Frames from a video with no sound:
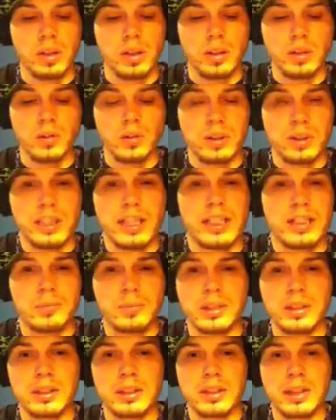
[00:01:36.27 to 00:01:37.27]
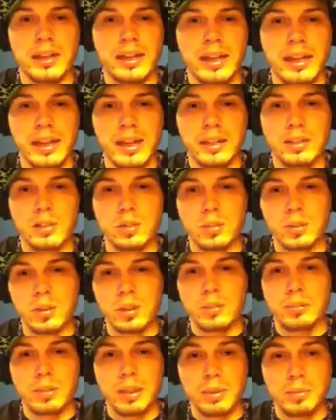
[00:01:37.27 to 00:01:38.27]
resentments I had
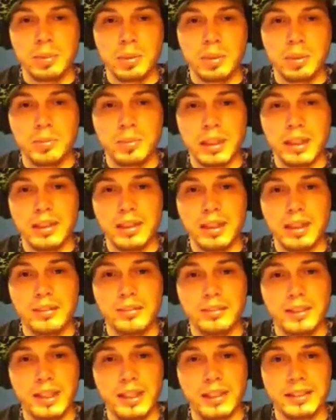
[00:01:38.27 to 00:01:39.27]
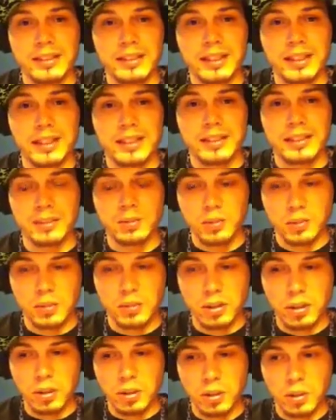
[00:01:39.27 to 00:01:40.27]
toward people in my life that
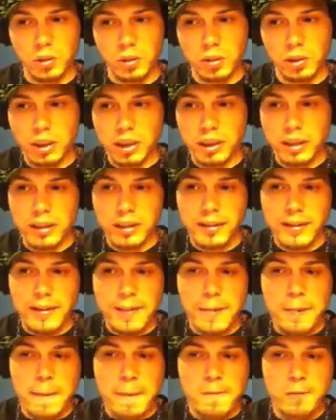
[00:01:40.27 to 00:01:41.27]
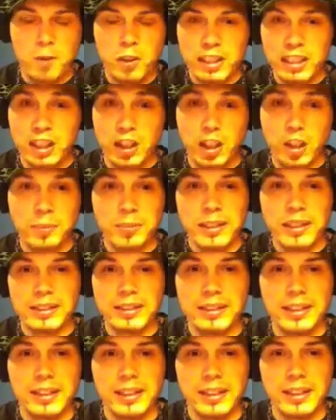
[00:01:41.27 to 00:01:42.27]
you know really hurt me
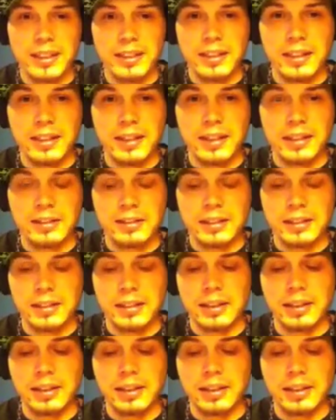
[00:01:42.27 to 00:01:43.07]
as a kid, and